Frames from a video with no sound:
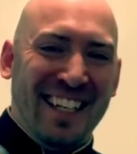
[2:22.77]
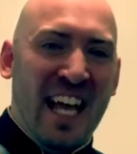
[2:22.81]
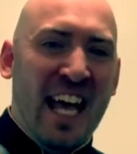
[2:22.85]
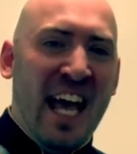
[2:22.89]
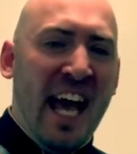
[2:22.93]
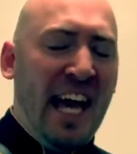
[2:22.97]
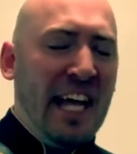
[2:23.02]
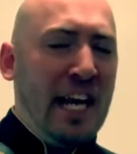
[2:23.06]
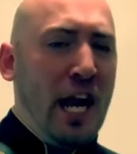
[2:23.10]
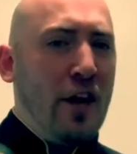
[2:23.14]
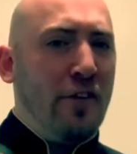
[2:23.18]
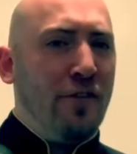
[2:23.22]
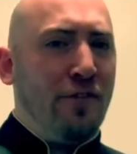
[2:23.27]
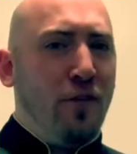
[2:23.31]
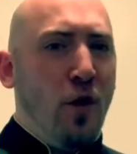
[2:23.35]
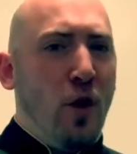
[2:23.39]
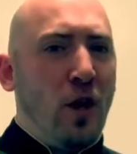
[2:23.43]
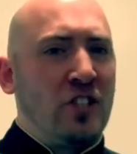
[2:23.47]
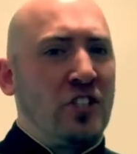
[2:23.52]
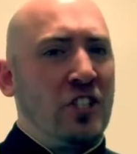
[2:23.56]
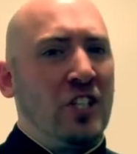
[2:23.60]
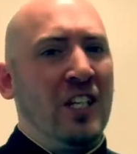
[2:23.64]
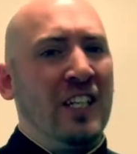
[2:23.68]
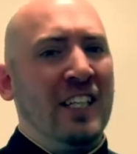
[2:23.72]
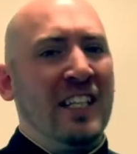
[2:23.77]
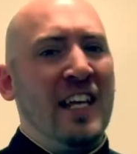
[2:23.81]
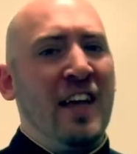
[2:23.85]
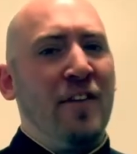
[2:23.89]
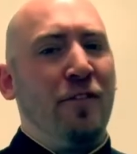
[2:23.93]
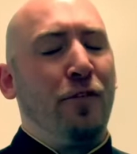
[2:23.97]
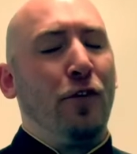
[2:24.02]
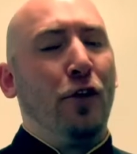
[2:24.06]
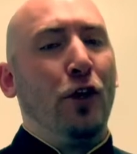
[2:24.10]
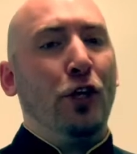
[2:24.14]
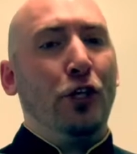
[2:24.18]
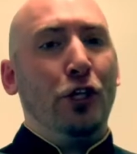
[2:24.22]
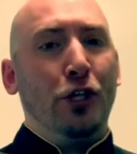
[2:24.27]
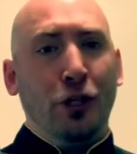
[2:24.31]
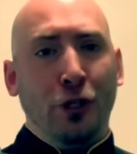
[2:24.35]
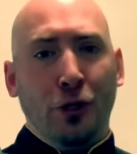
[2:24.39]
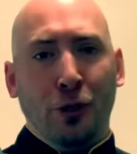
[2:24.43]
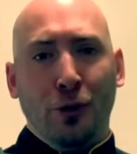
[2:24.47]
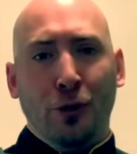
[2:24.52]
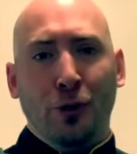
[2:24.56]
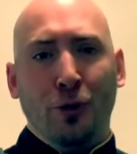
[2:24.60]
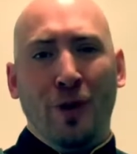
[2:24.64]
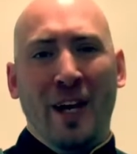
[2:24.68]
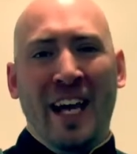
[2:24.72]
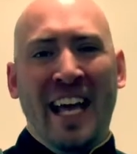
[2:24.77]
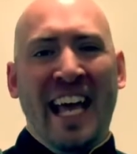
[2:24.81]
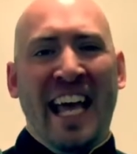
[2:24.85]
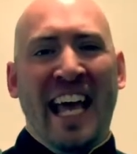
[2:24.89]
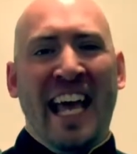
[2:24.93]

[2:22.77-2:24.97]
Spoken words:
And unfortunately for you,